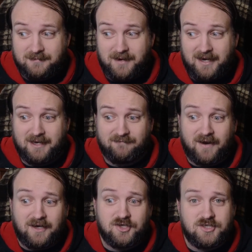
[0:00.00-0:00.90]
to make
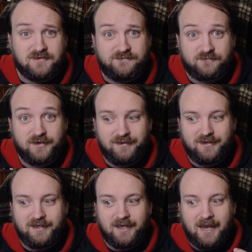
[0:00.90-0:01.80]
if I could just
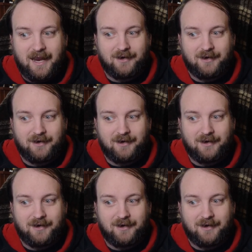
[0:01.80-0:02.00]
freely